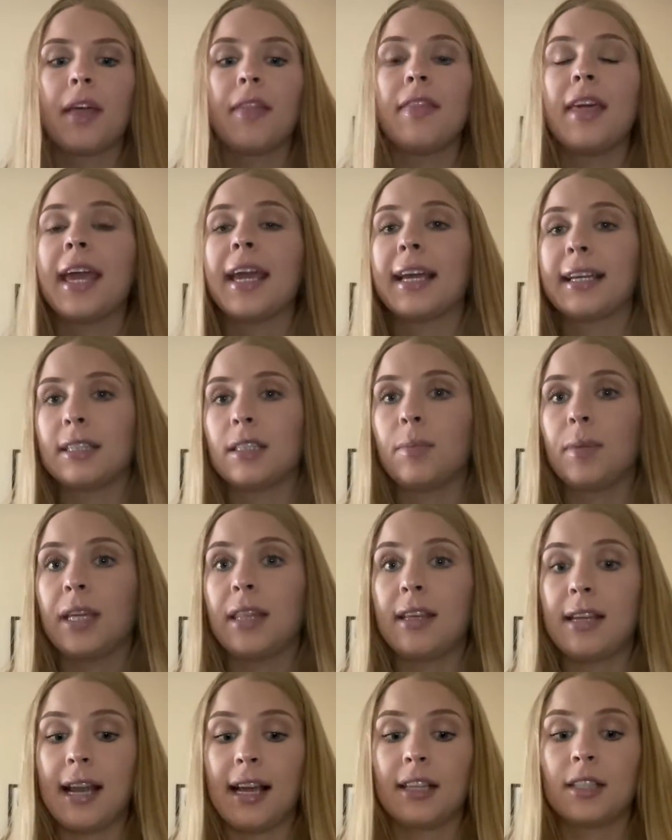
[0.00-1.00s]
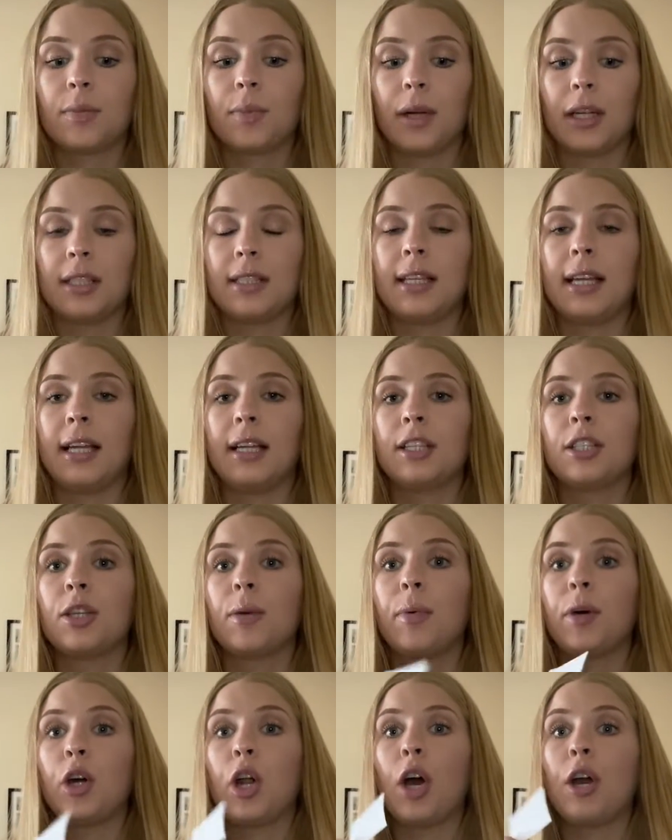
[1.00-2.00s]
They get to be the next person to
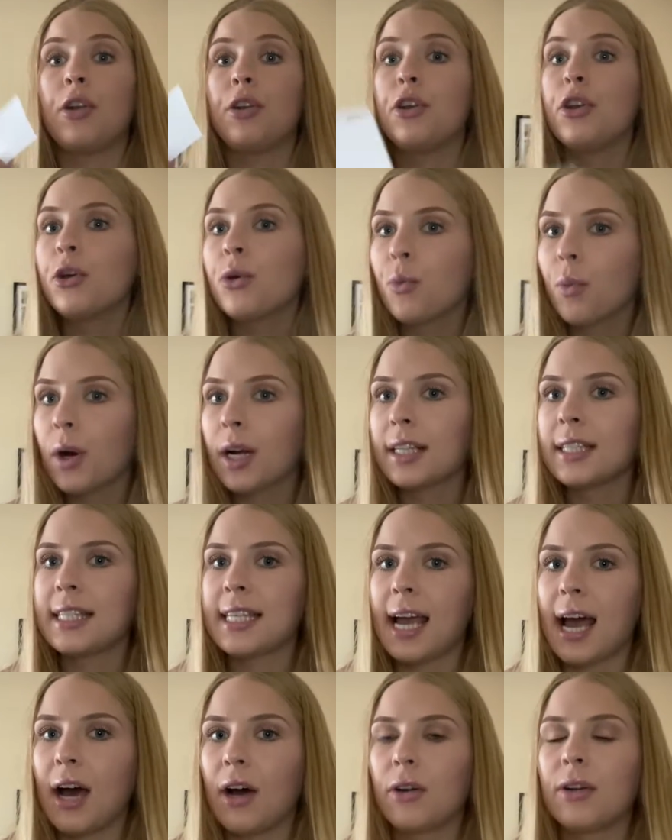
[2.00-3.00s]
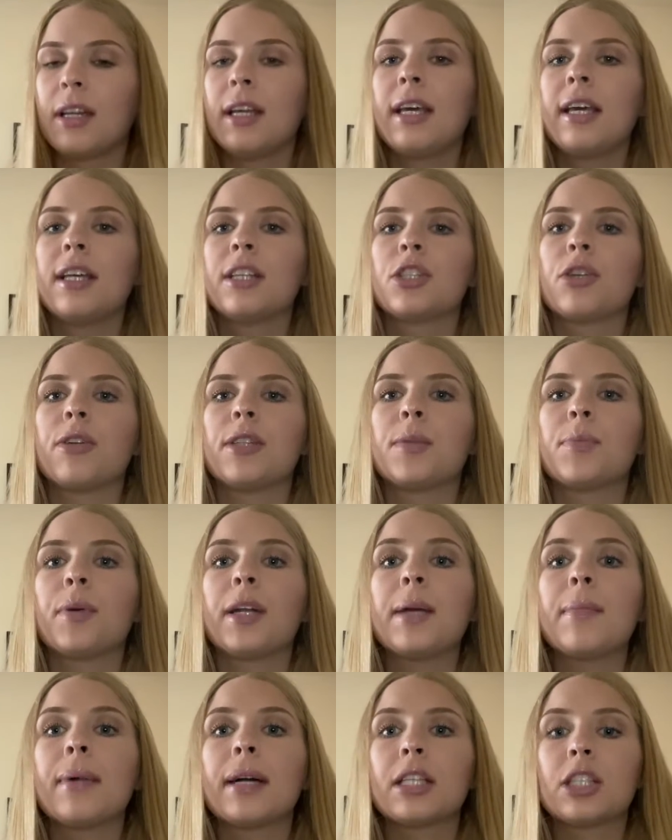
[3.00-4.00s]
put a new word down. So it's
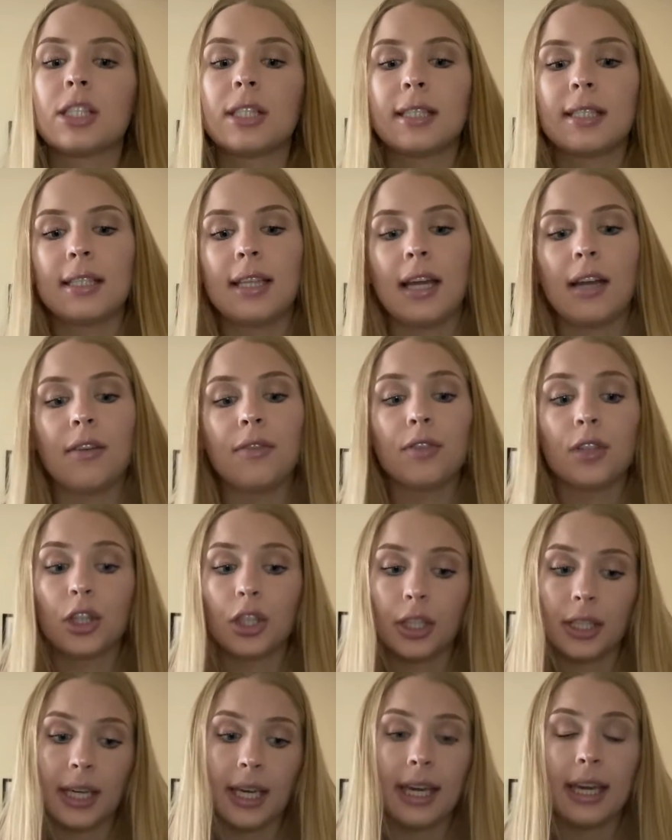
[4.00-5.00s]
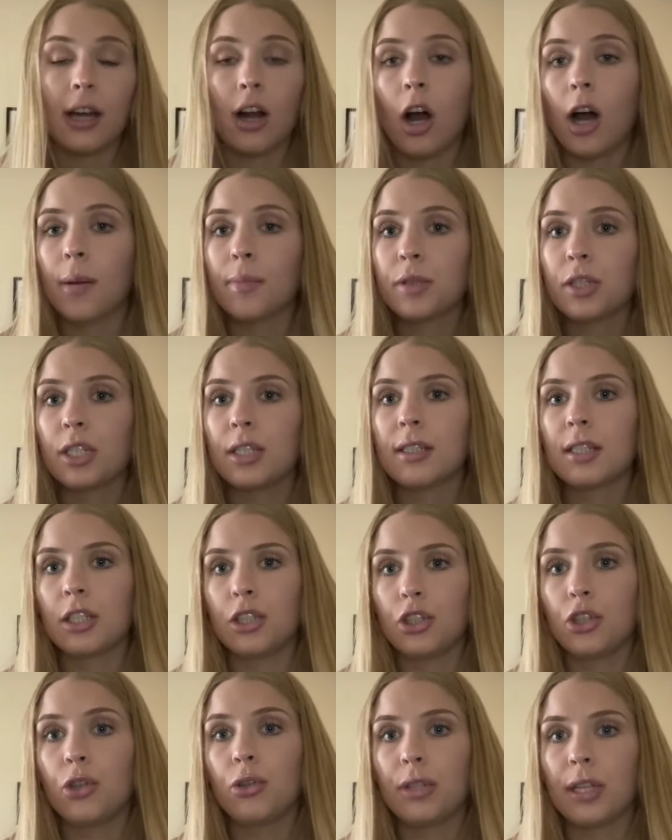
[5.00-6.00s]
pretty much, instead of looking at options
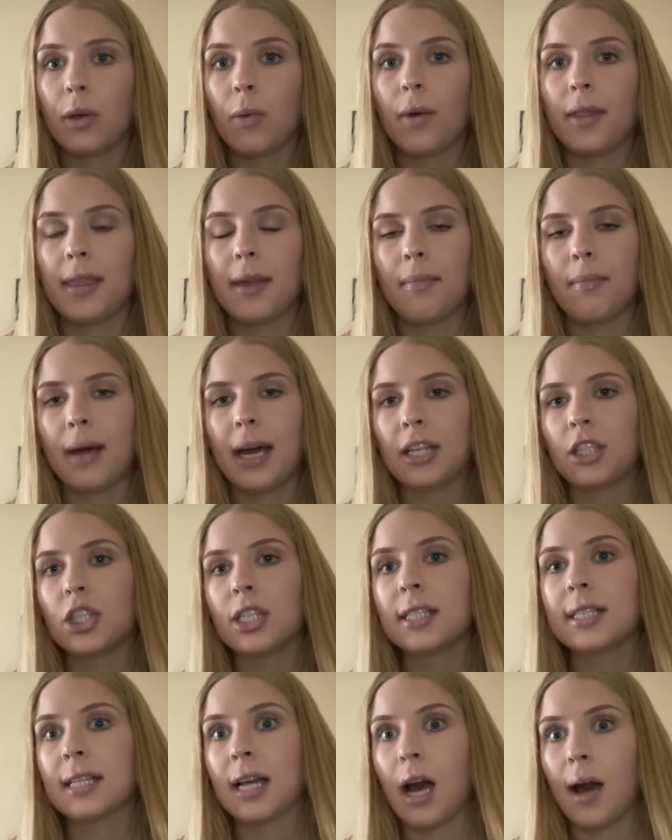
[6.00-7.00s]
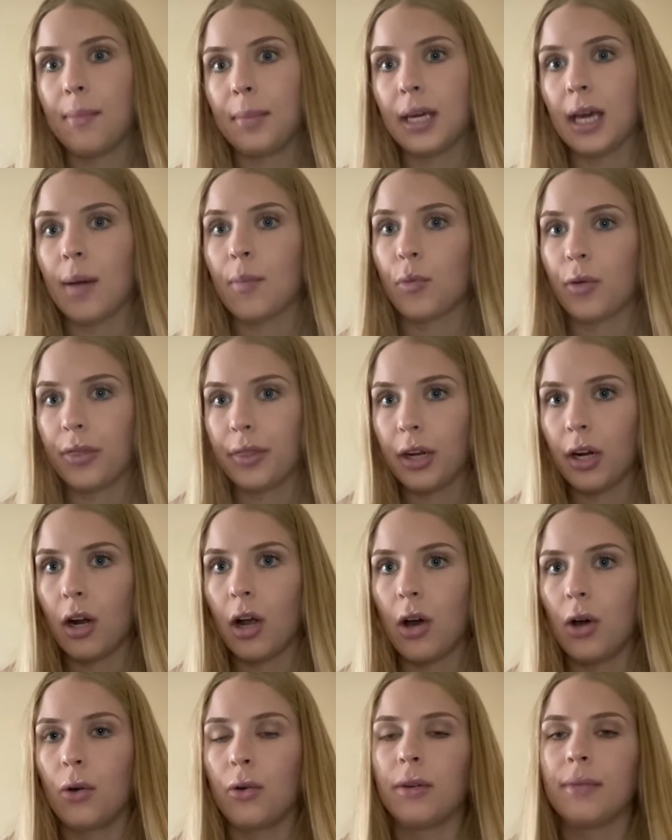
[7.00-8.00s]
and choosing one that matches, coming up with their
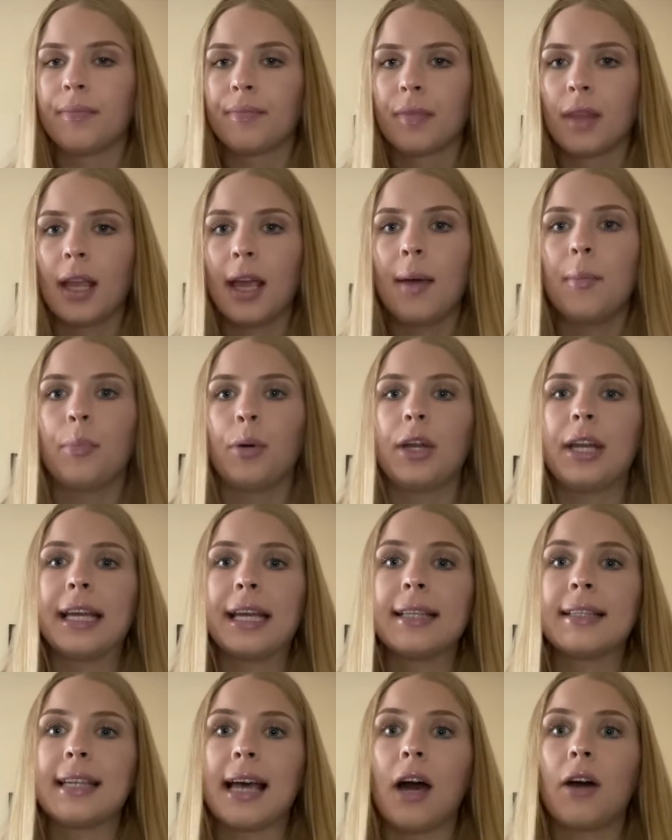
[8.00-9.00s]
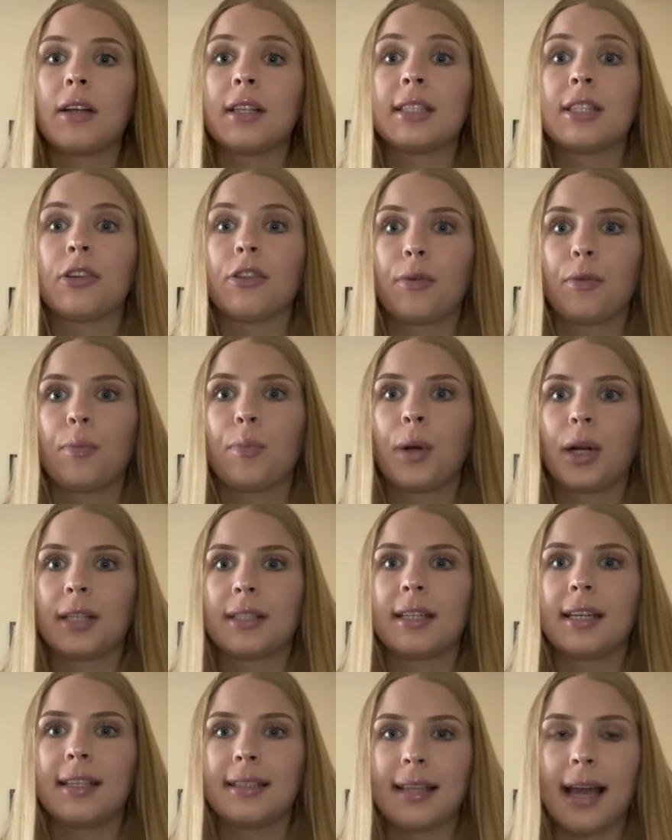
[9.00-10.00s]
own and putting it down until the
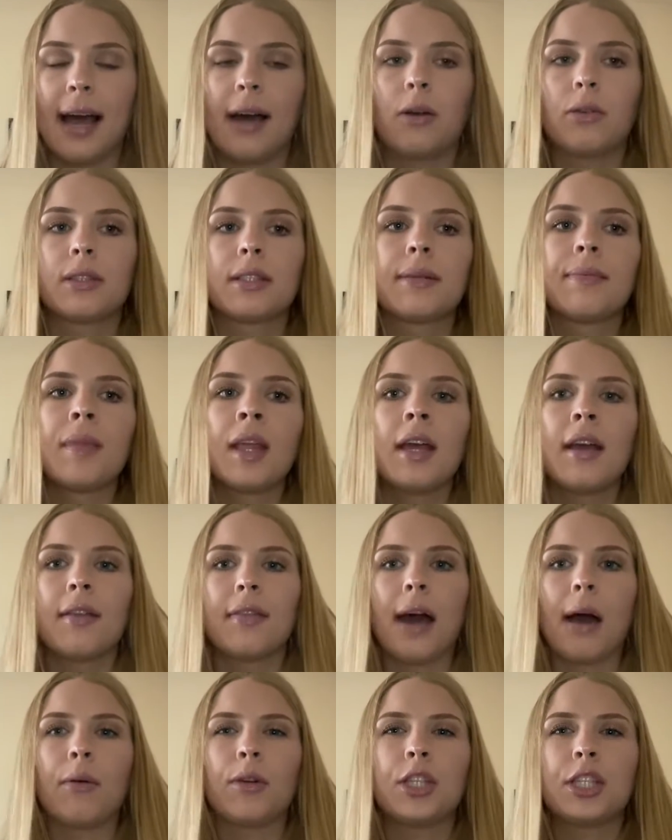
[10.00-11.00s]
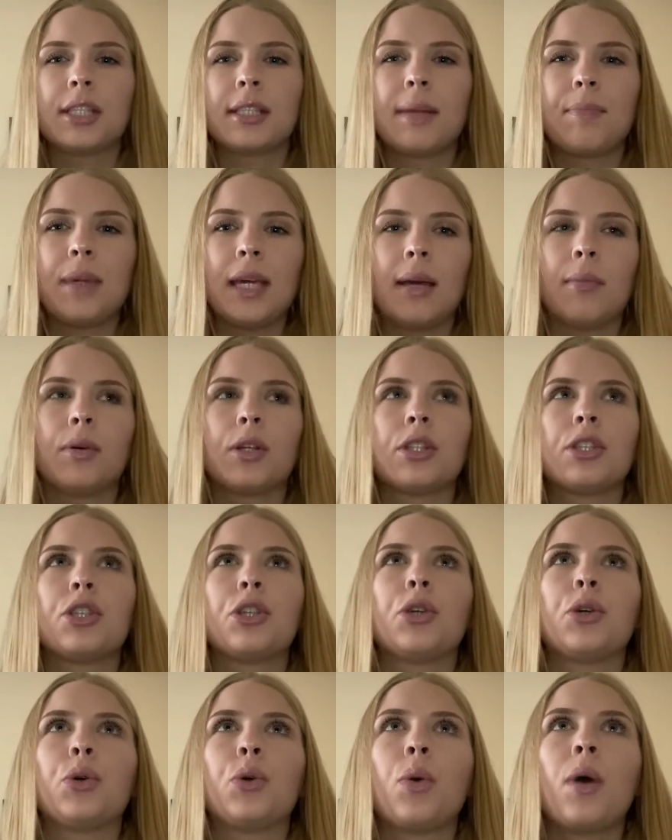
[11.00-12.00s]
person is out. That would just be able
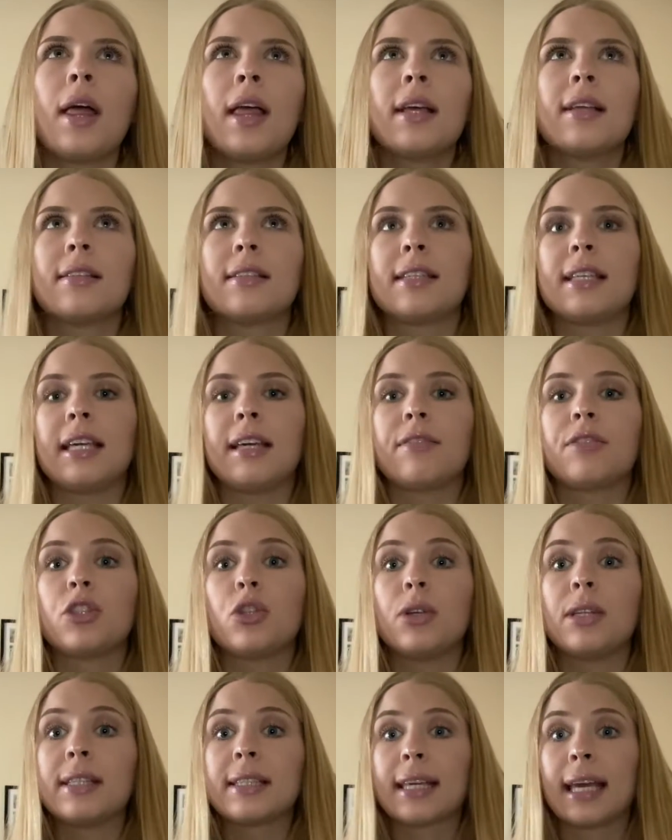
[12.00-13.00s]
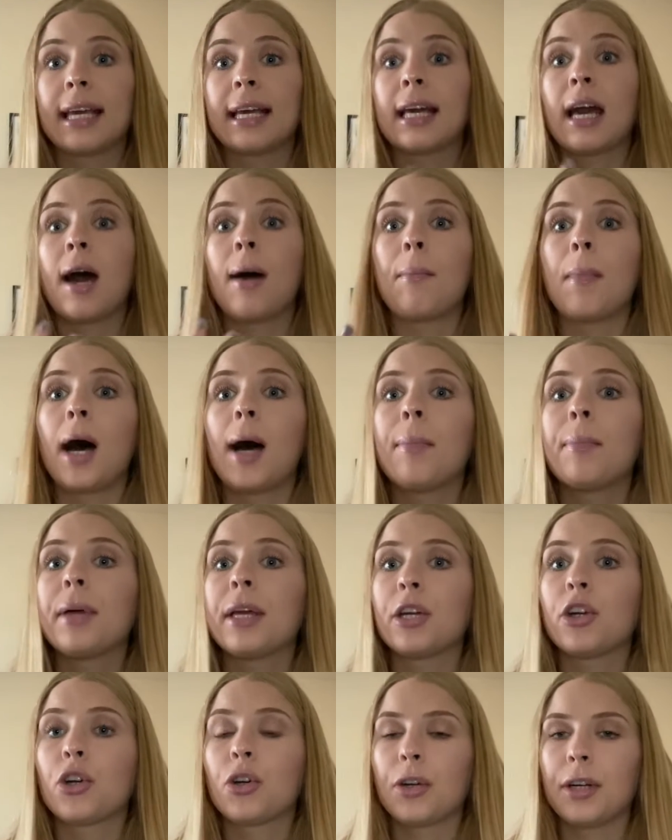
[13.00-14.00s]
to see if students can come up
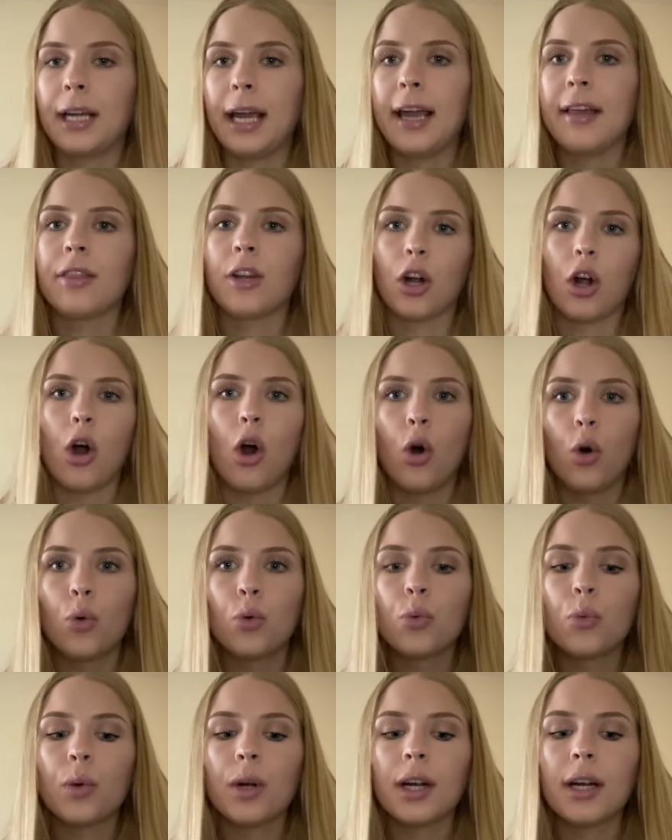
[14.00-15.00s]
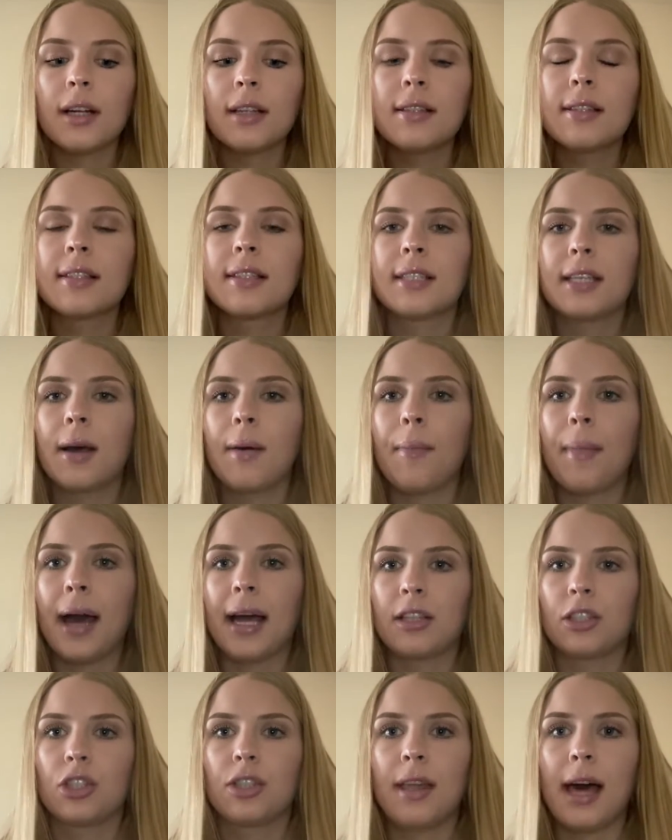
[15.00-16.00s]
and create their own words to
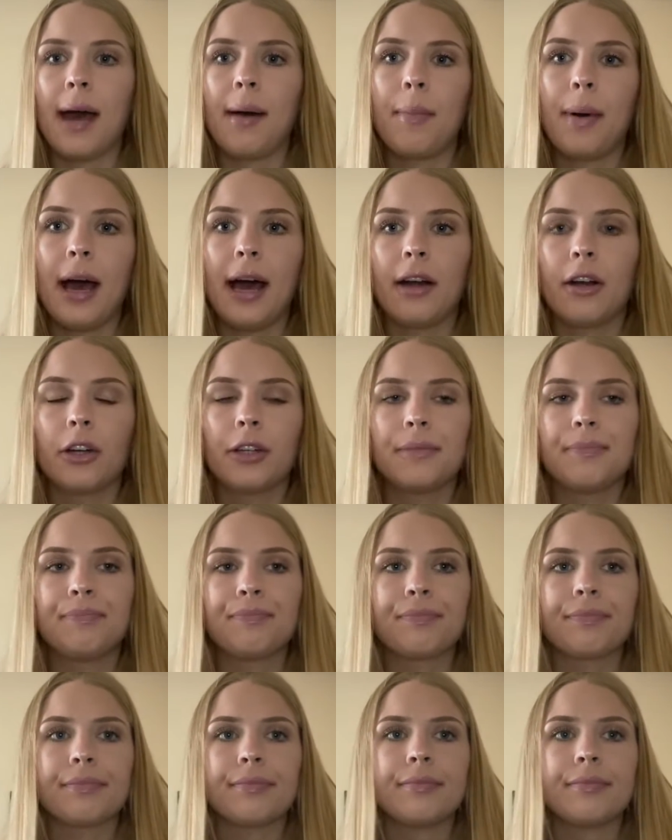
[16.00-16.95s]
match that pattern.